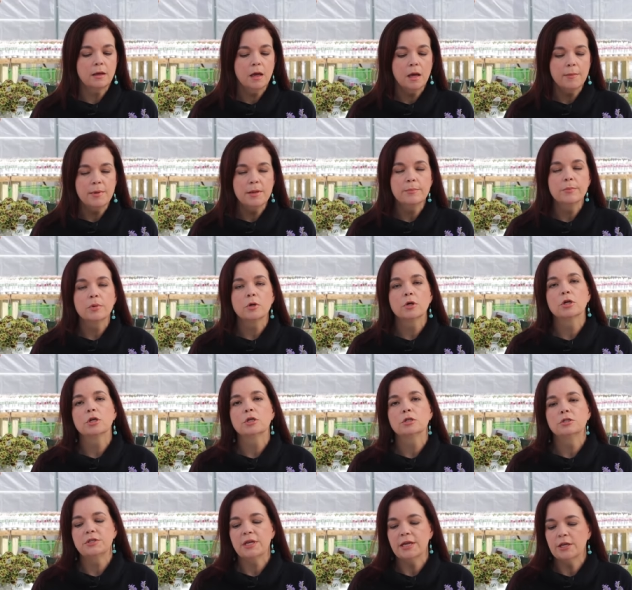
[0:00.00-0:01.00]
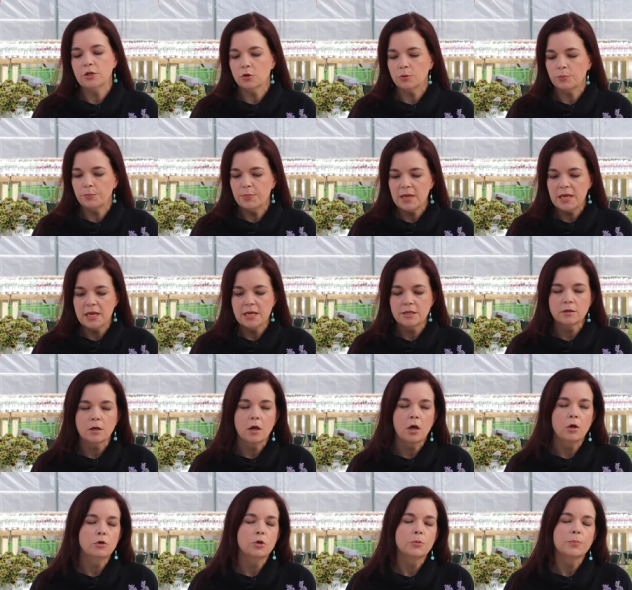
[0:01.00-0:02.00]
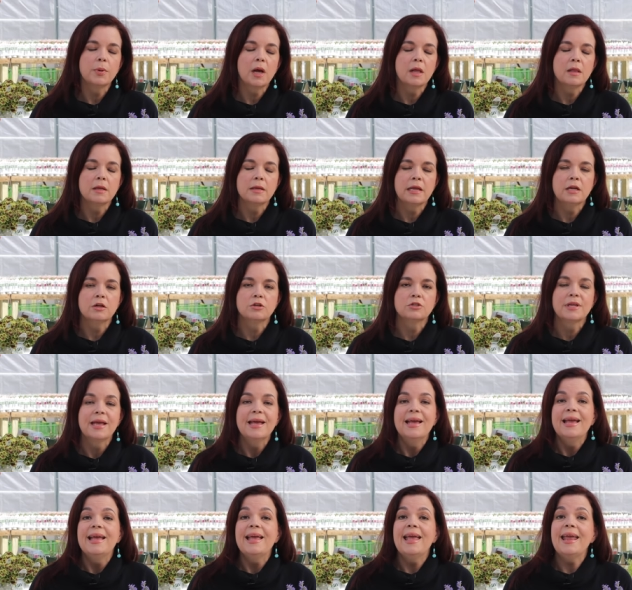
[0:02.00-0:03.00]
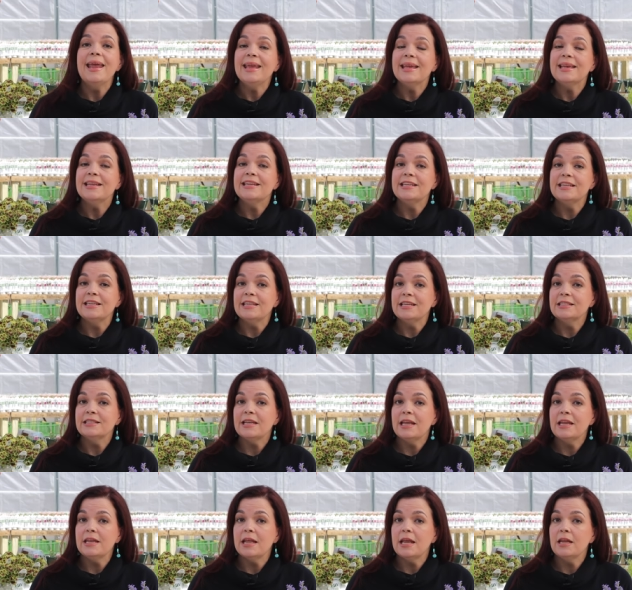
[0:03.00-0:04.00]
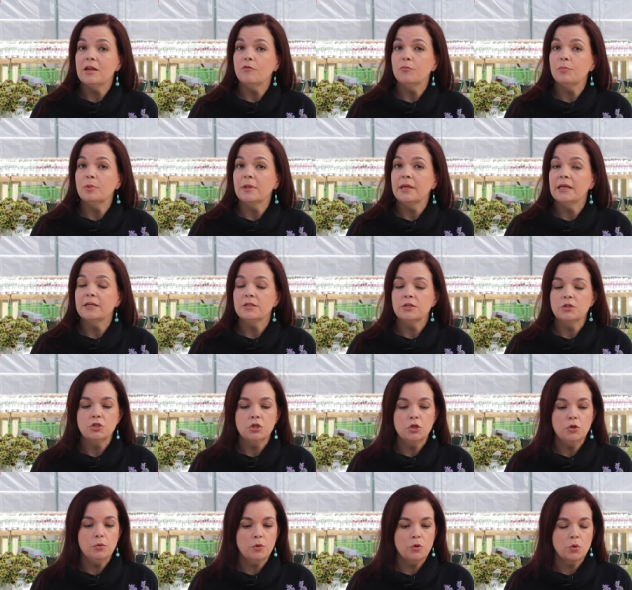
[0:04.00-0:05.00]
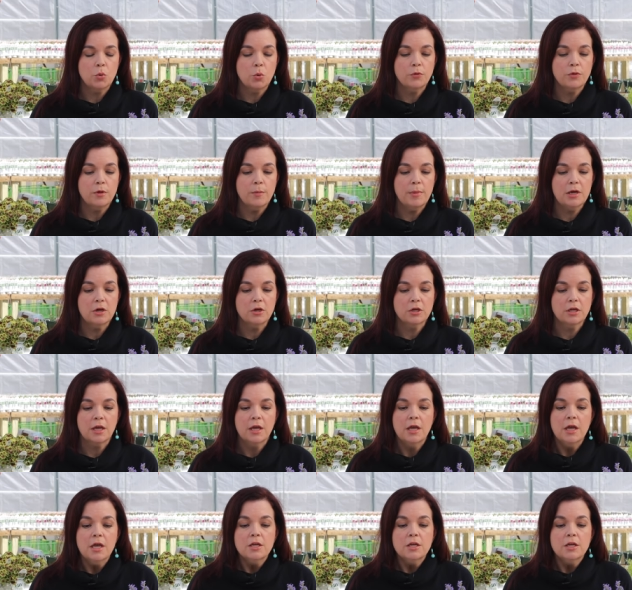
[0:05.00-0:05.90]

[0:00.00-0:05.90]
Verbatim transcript: hummingbirds and your bees, all your pollinators, and it is a native plant to North America.